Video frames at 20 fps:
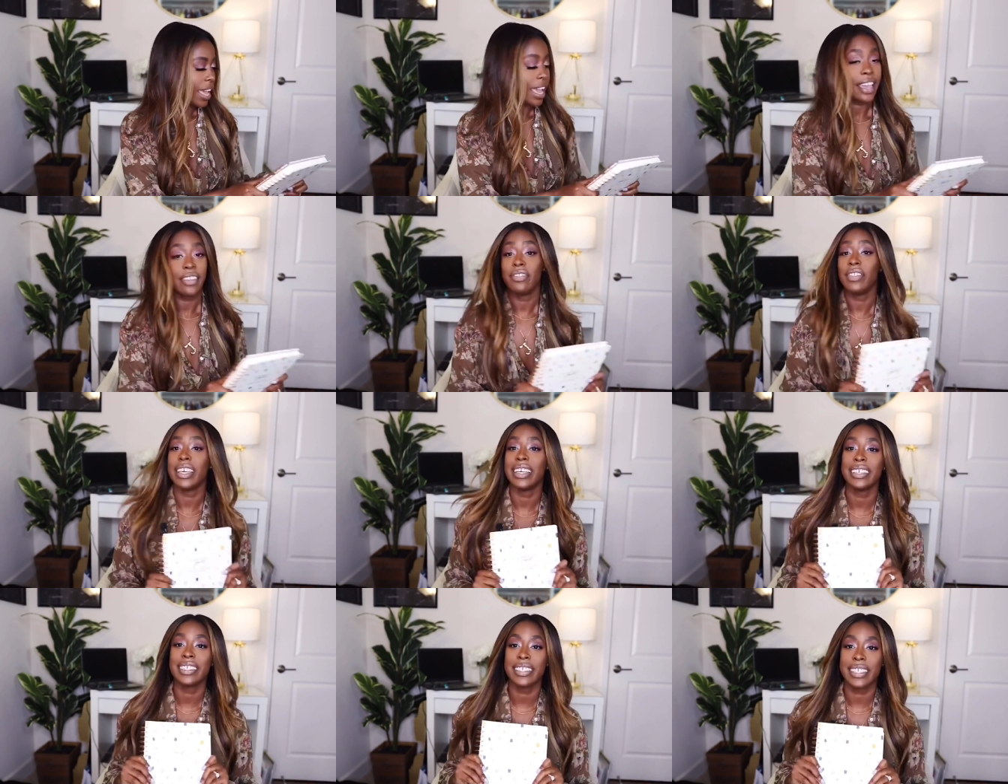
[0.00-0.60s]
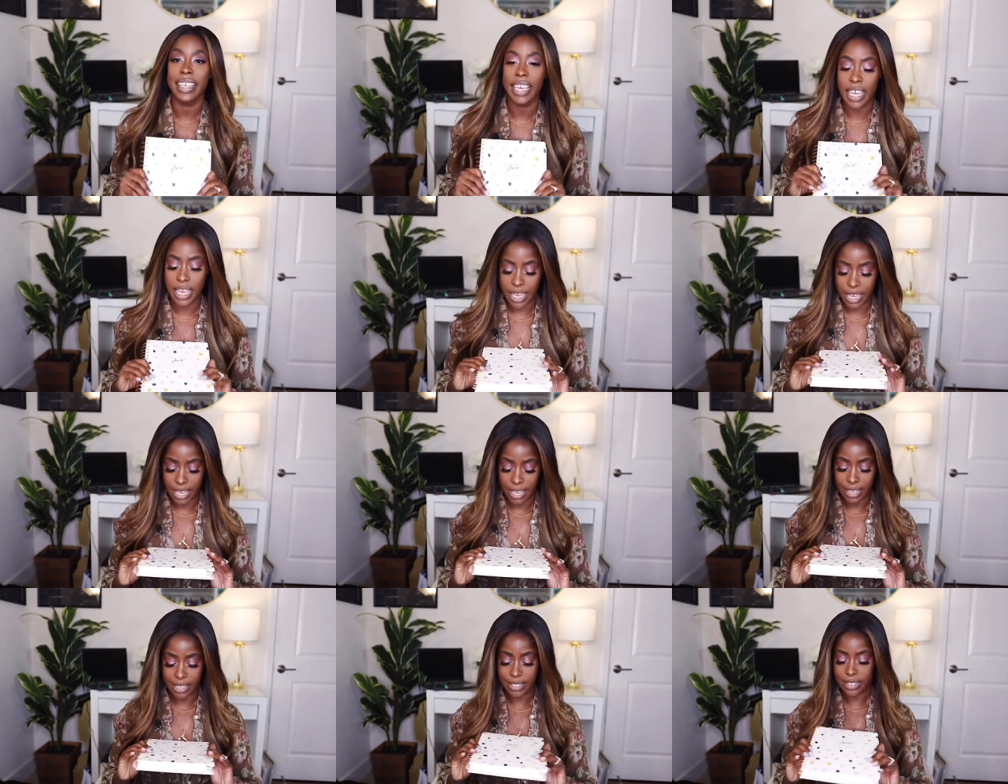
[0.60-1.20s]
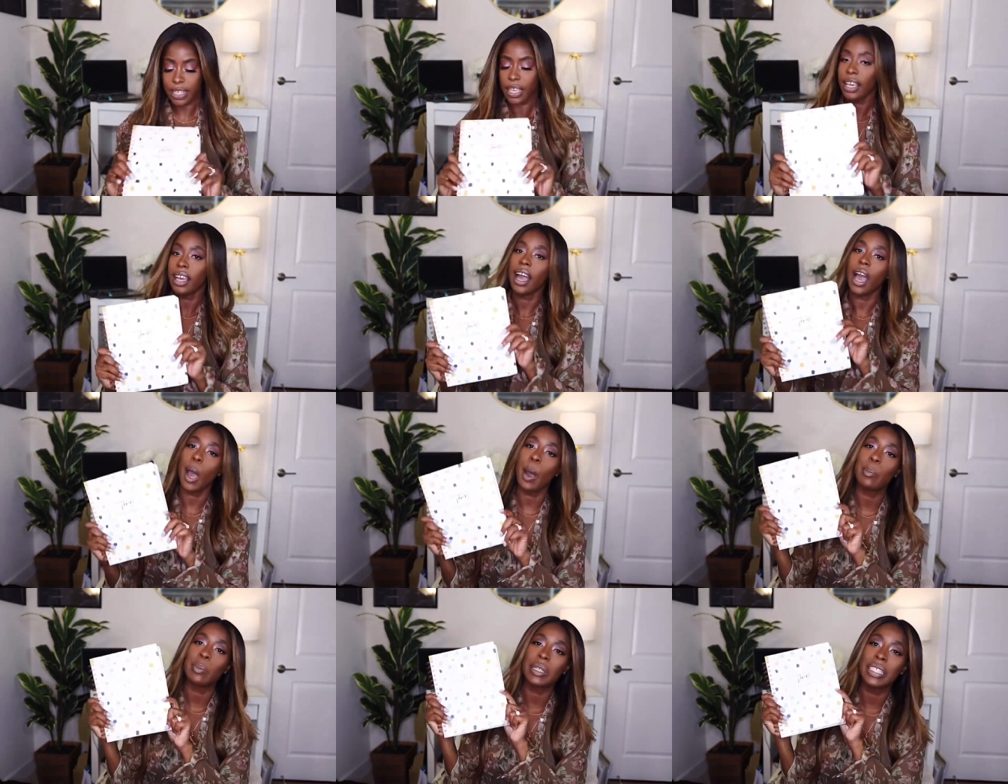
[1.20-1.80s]
and this is
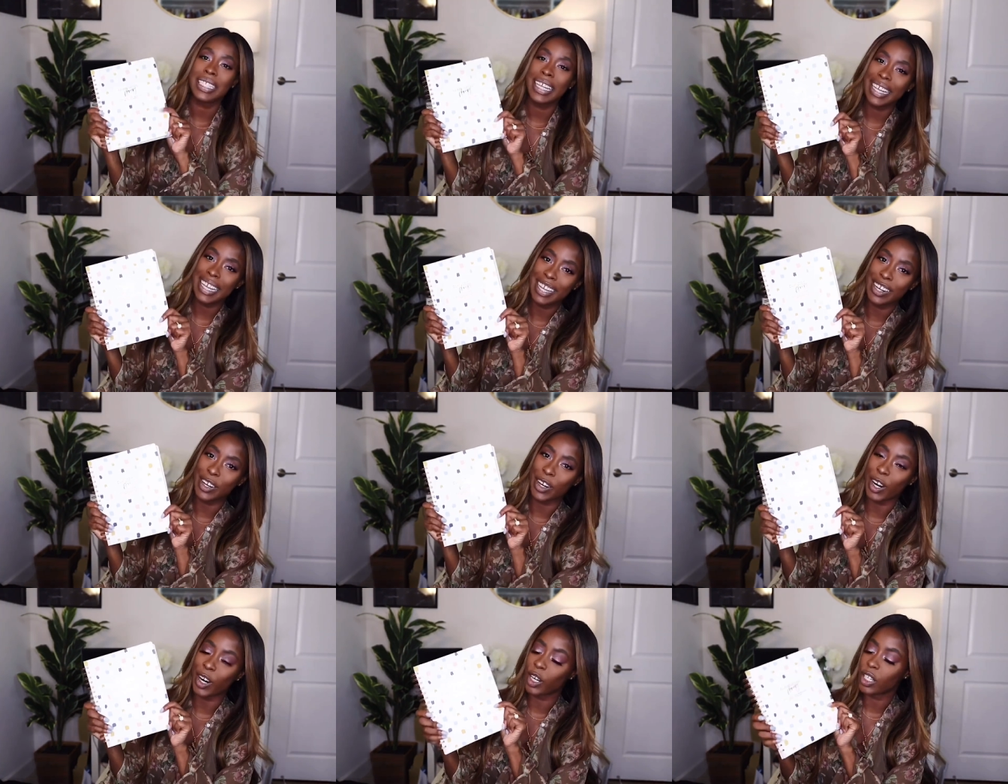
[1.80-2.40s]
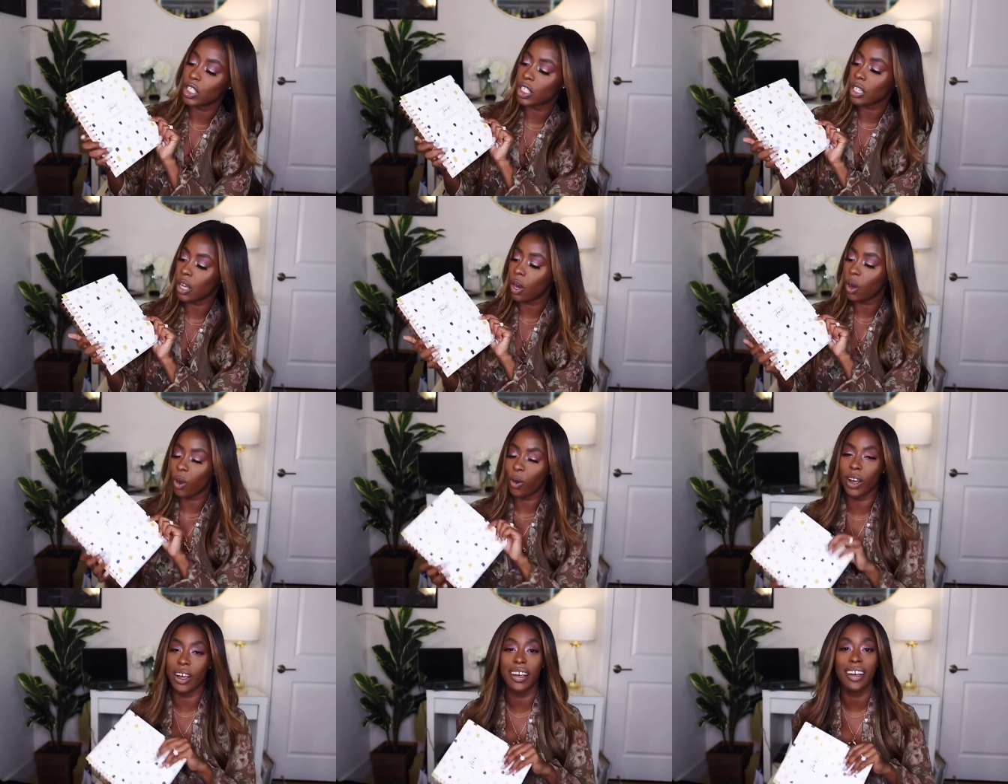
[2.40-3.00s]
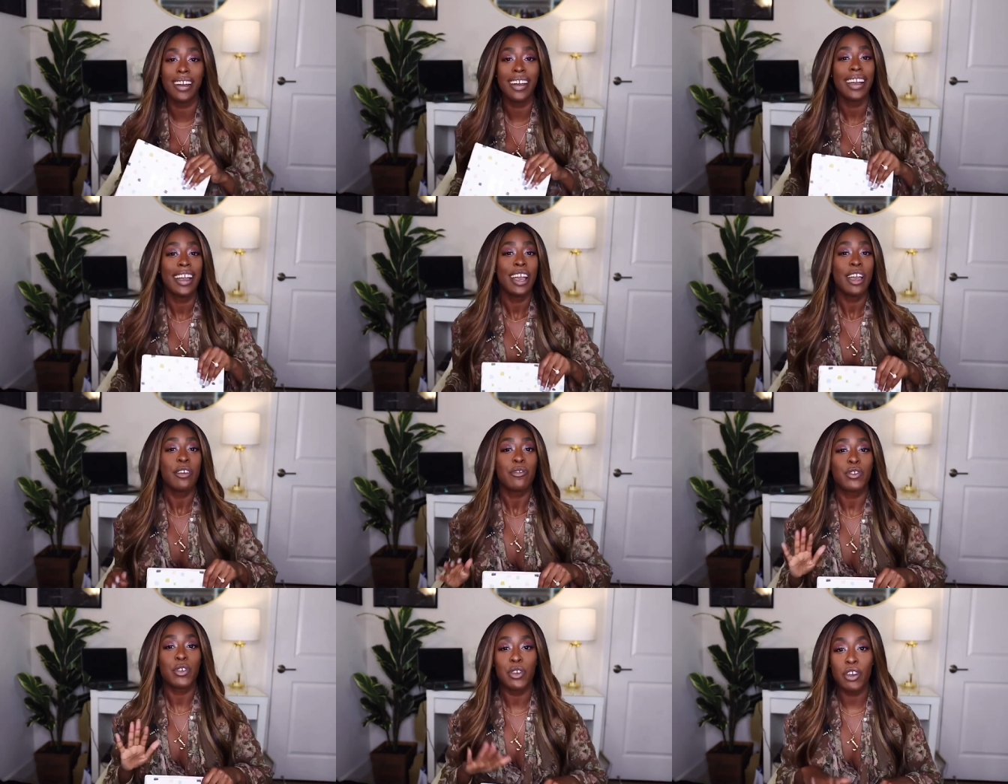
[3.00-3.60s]
a planner. So
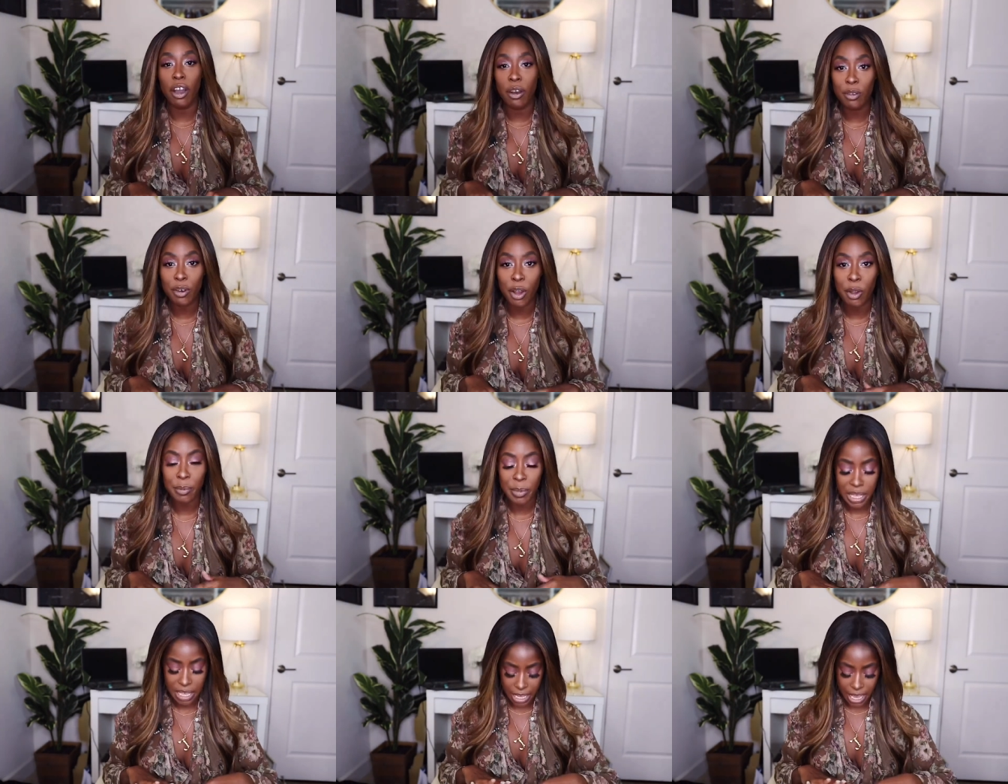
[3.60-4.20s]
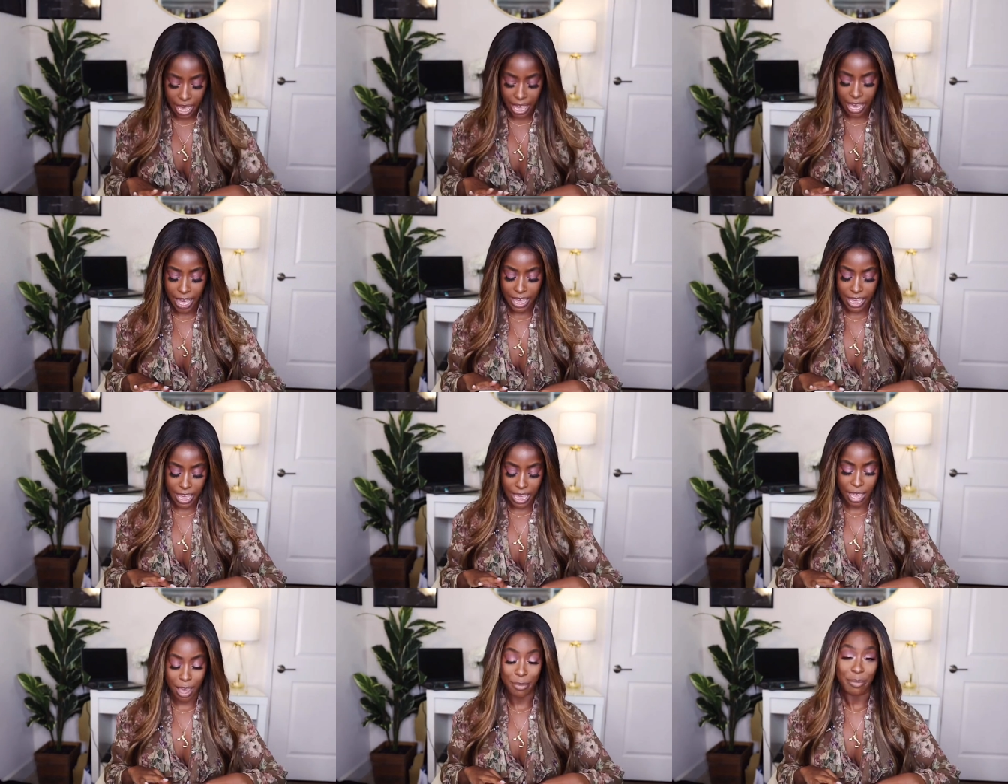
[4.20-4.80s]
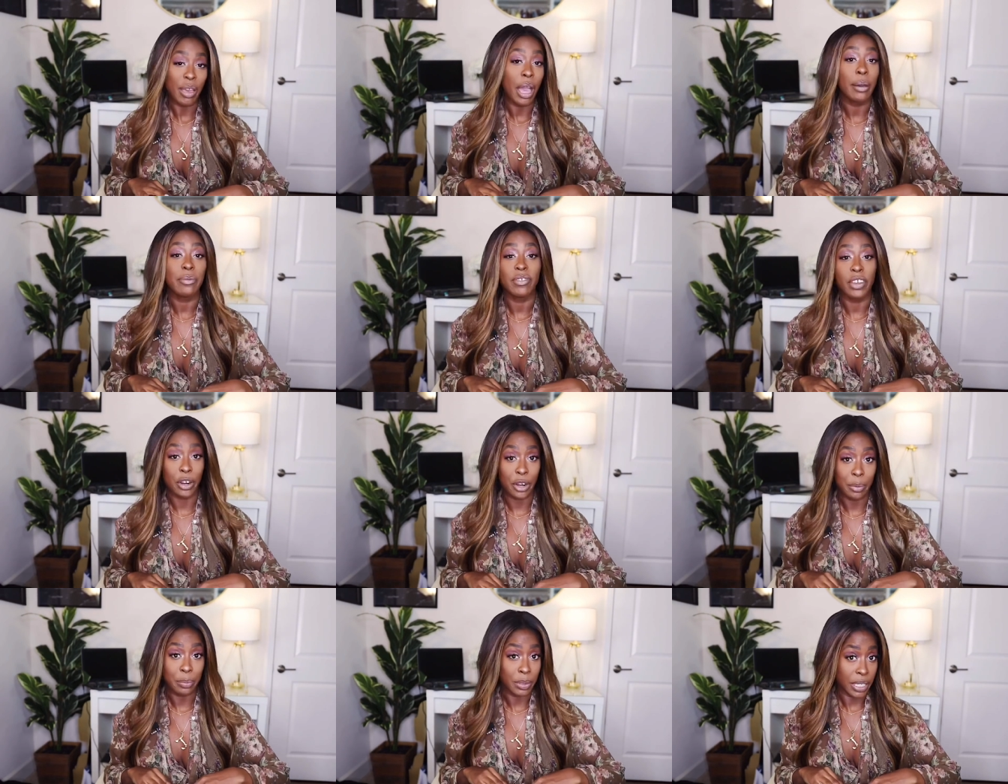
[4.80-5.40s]
if you don't know me, I am a
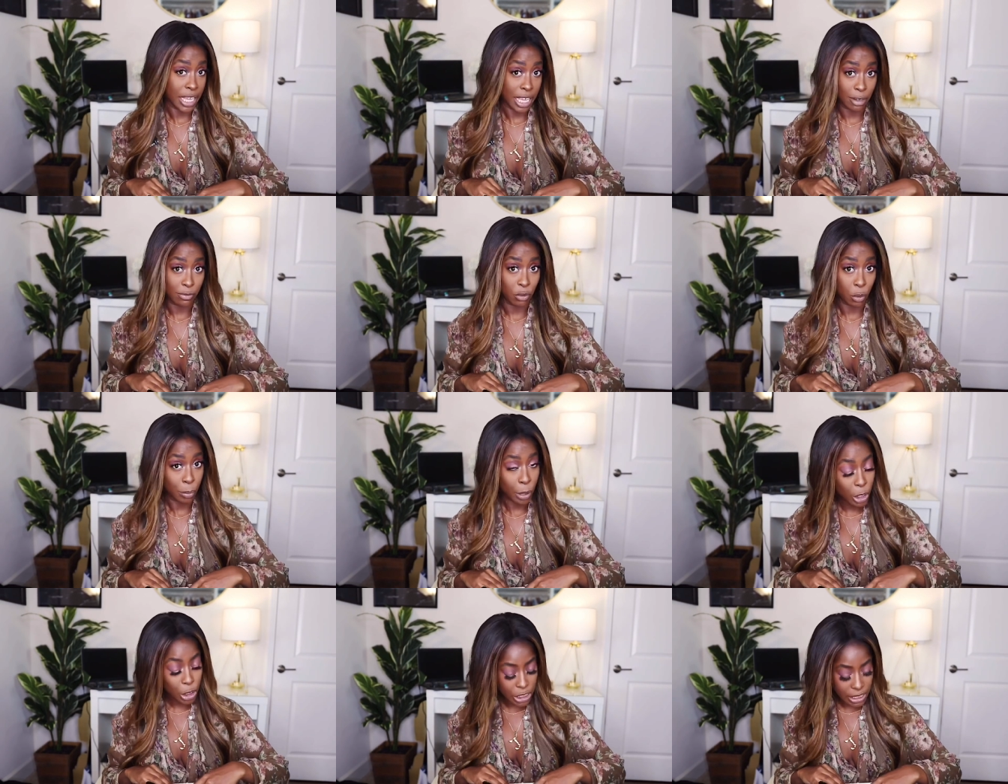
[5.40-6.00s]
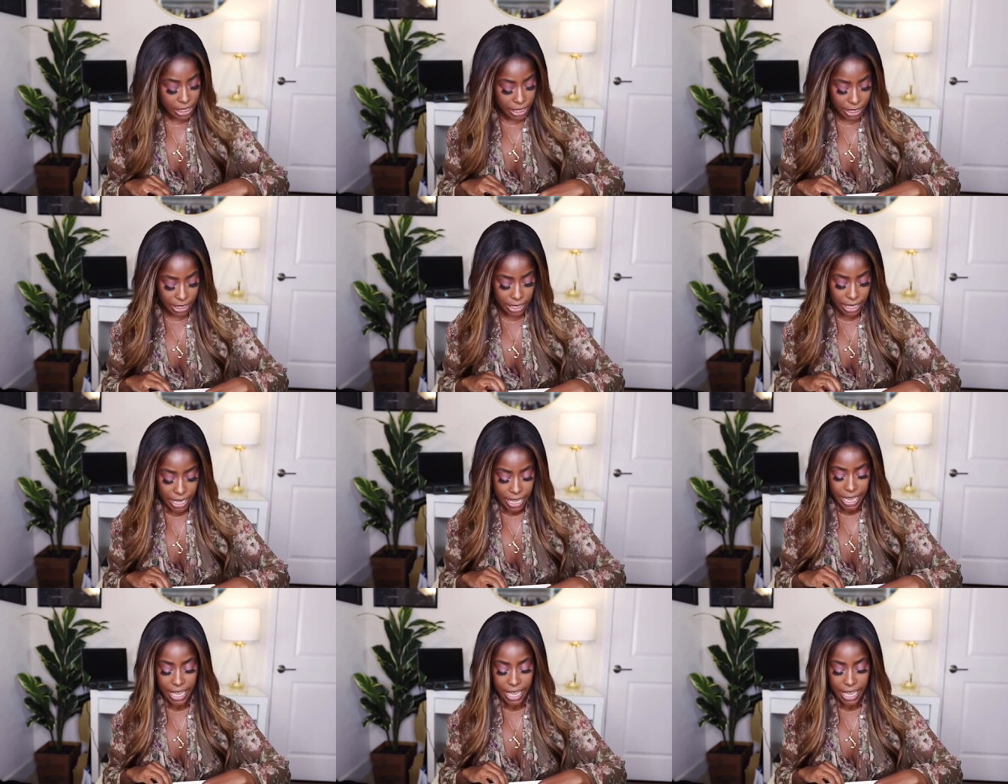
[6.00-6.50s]
very planful person,